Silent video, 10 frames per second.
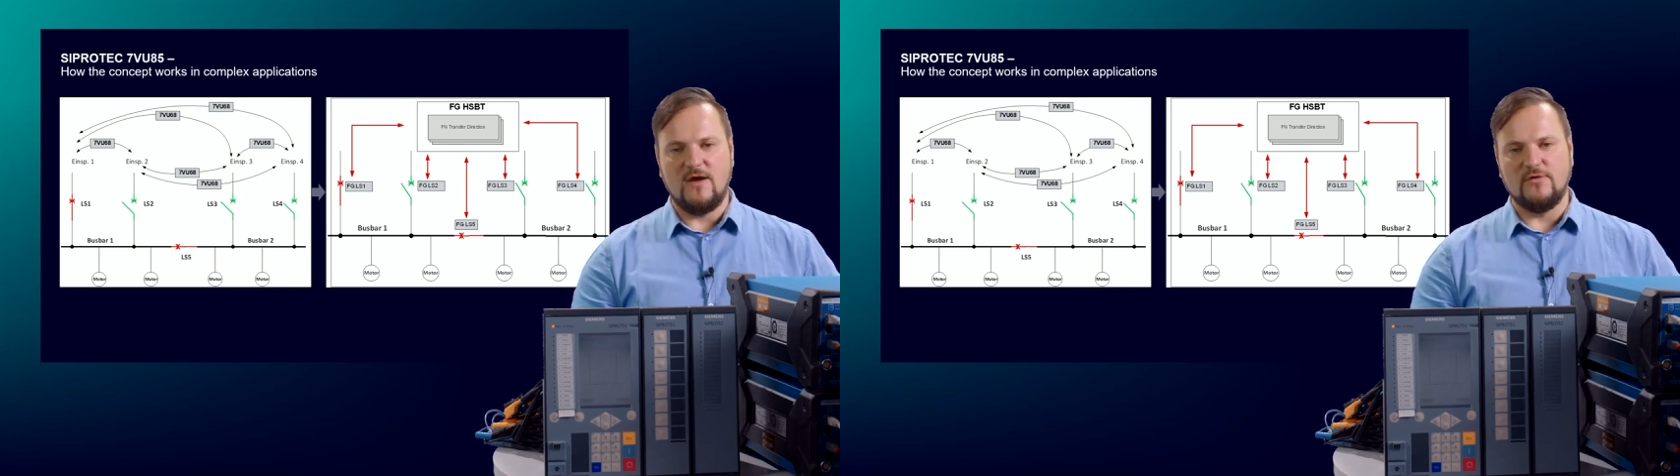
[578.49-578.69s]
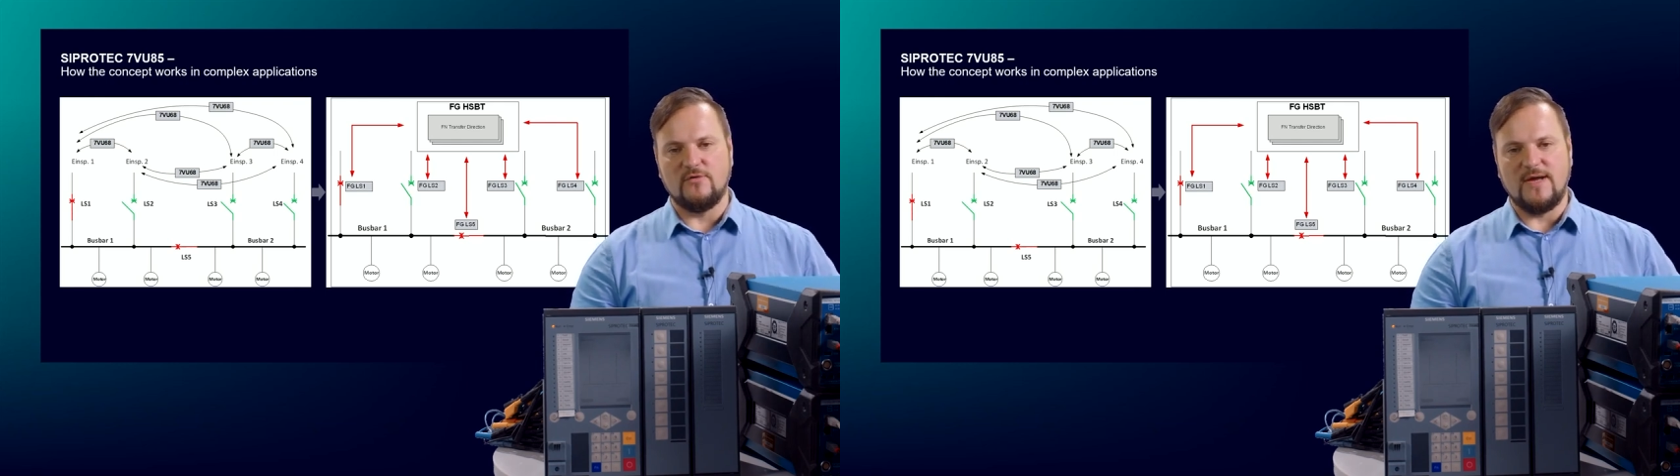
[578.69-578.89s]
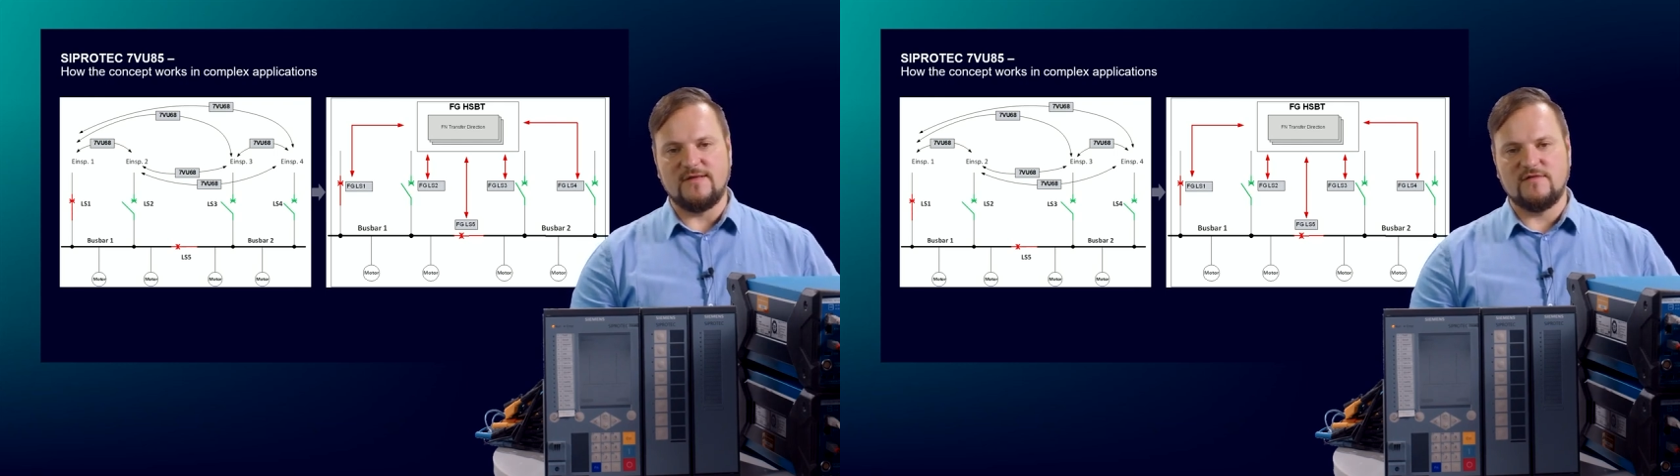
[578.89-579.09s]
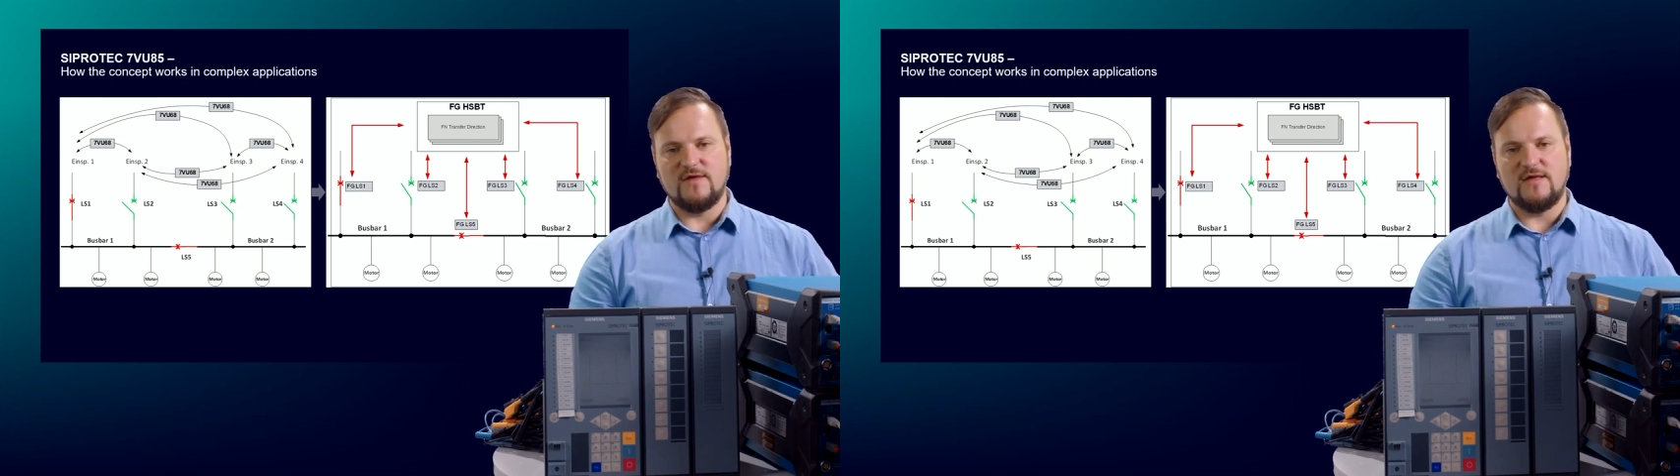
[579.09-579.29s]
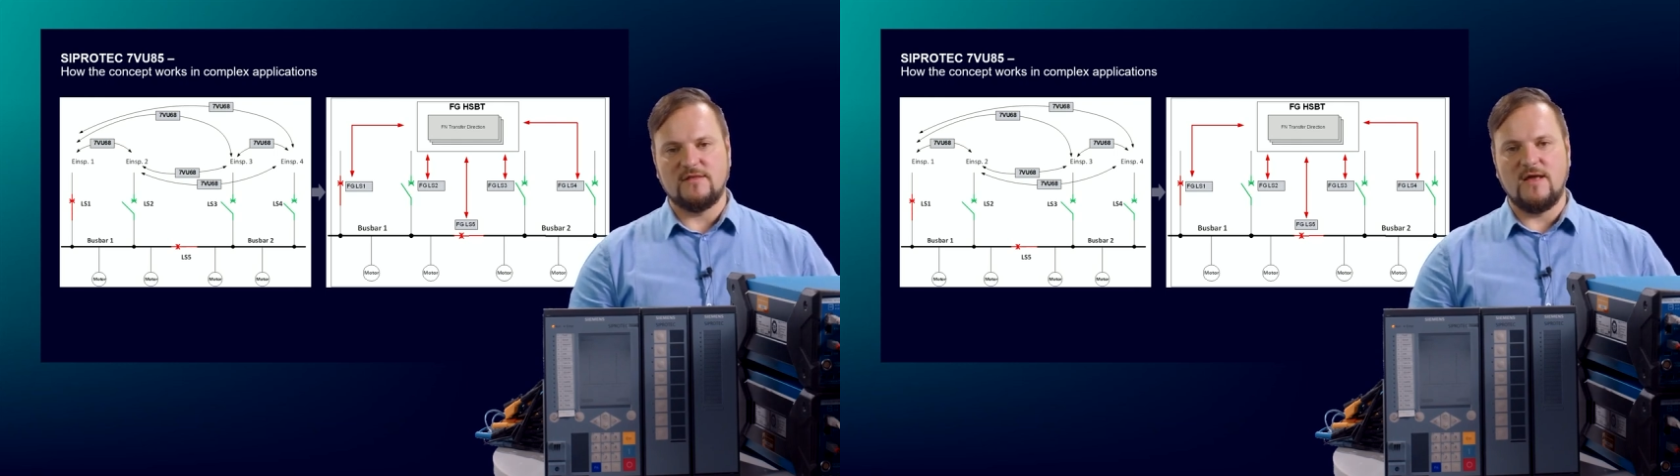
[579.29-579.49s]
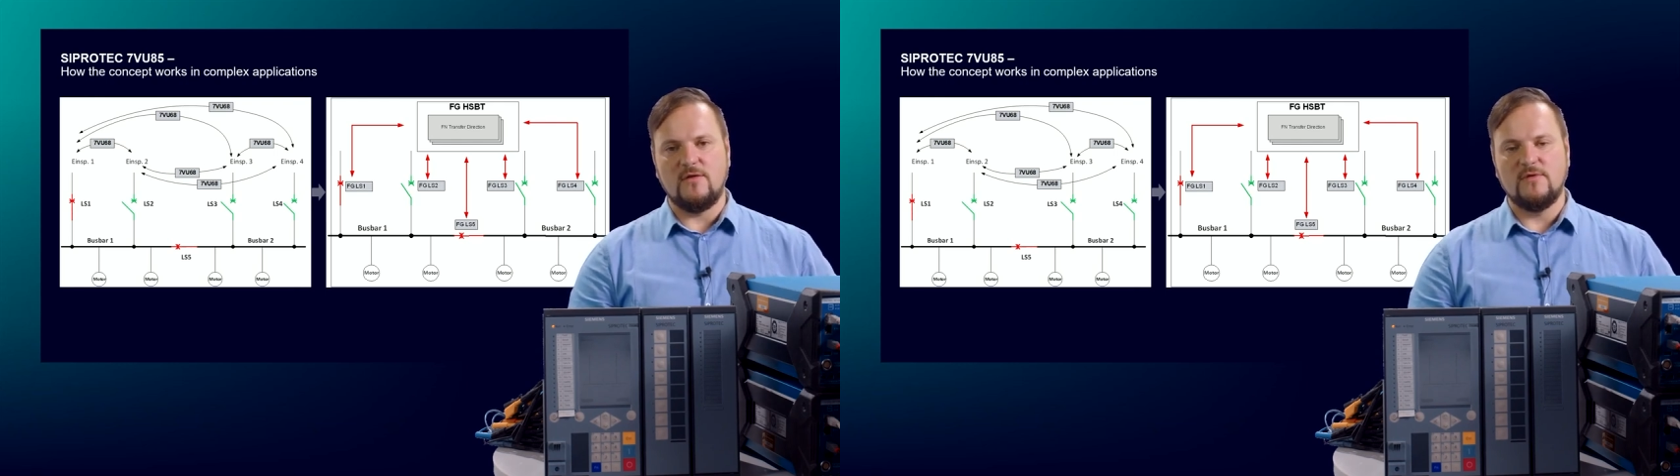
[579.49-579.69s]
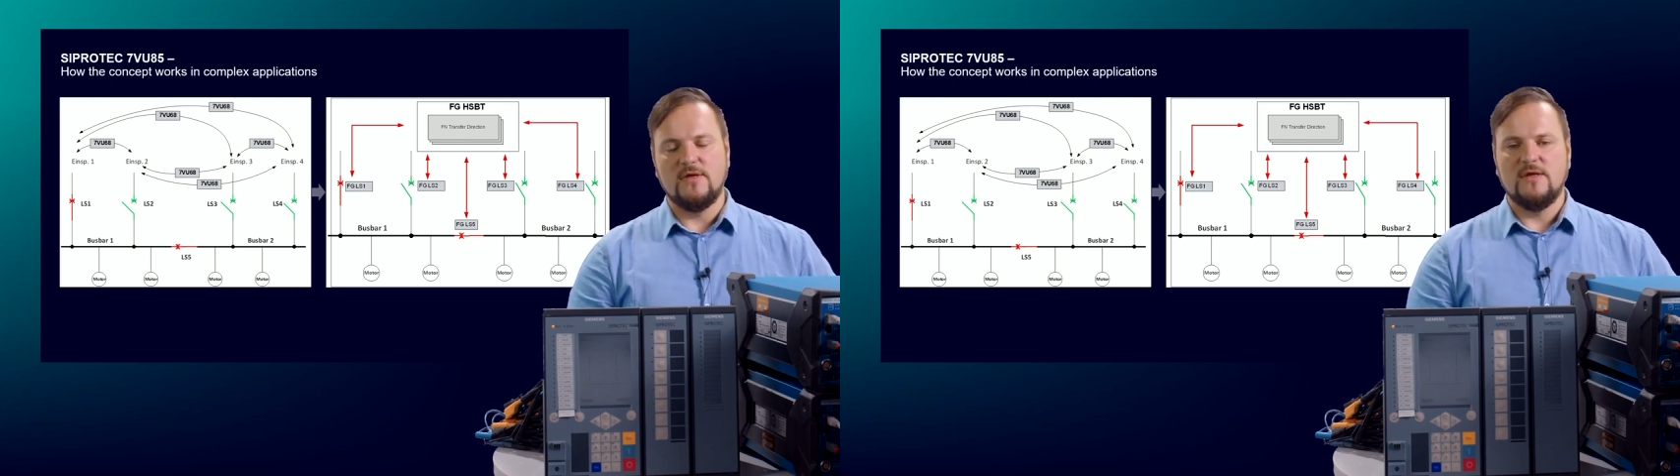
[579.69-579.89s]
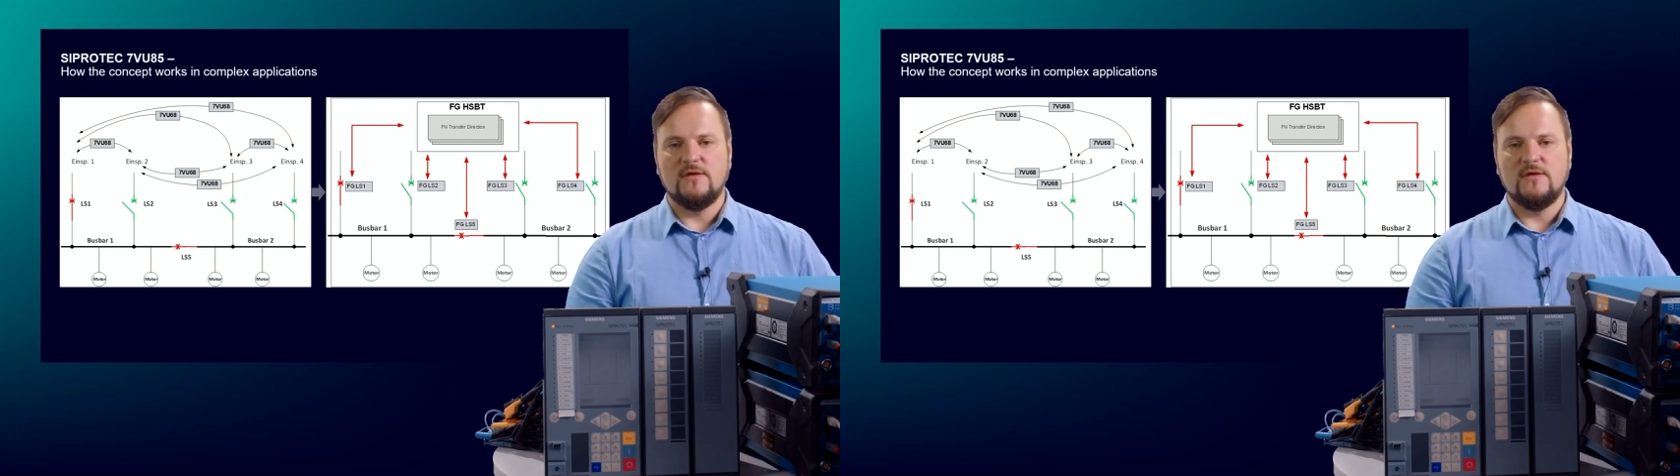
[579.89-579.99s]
on the right side now,